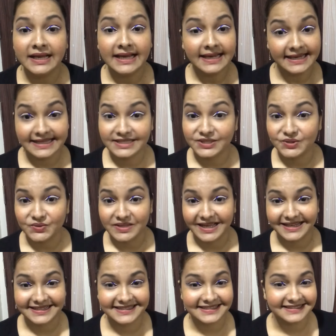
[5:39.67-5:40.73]
let's do
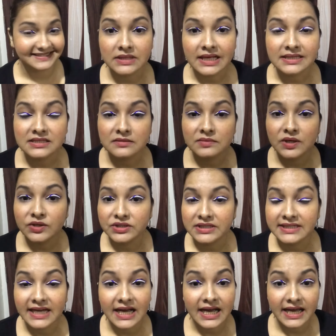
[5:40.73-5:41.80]
that. That's about
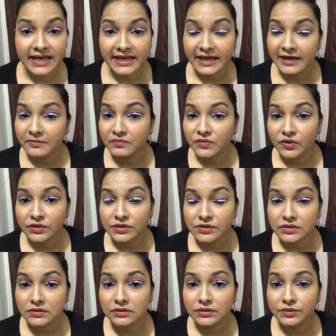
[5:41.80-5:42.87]
it. I am not
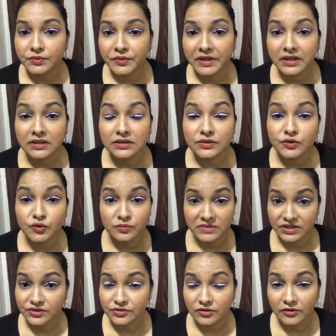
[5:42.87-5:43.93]
doing too
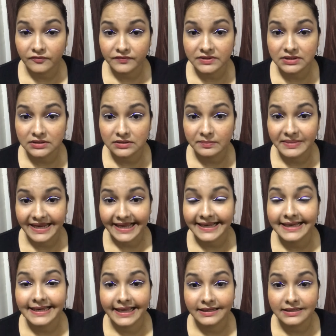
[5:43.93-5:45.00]
much of the
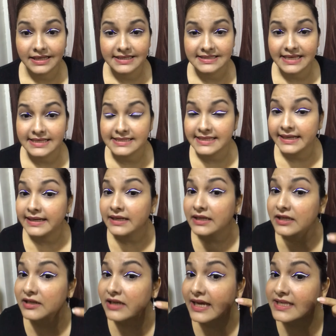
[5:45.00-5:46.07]
black liner. As I said,
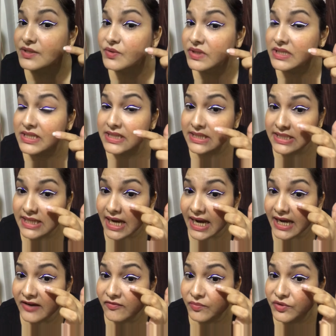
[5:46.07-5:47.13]
as you can see, I
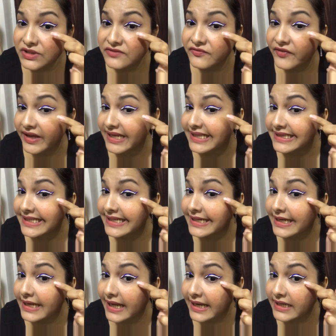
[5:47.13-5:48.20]
have put a very
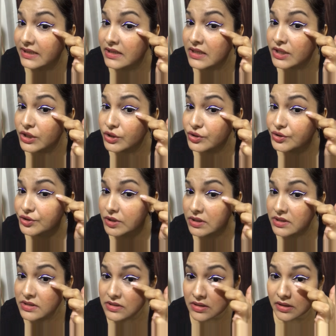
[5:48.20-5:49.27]
thin line
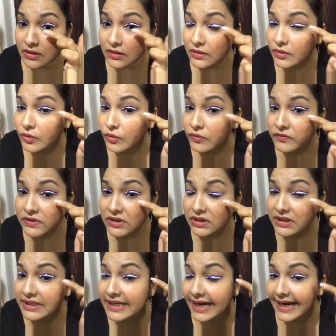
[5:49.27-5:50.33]
just over
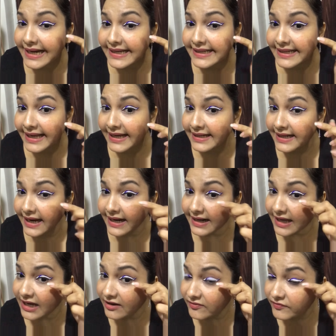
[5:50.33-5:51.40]
the eye line, and
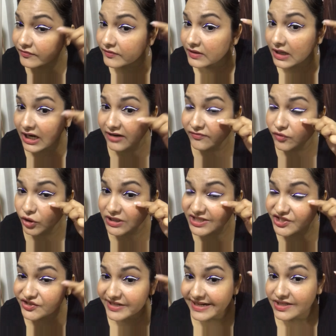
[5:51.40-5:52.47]
I have not
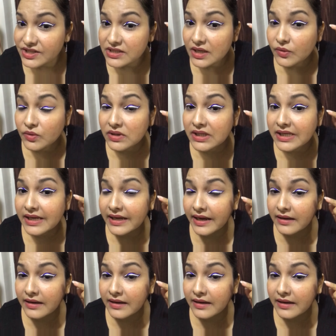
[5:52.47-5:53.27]
stretched out the